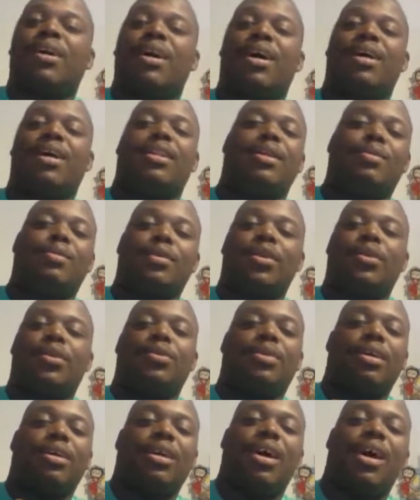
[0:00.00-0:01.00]
Let me know
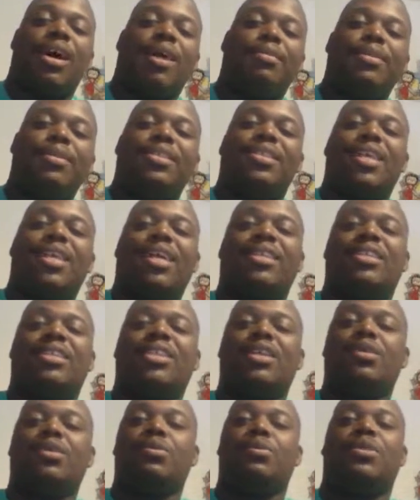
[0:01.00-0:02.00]
in the comment
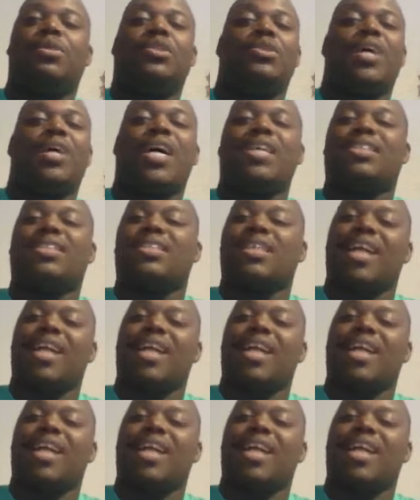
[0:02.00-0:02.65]
section what you guys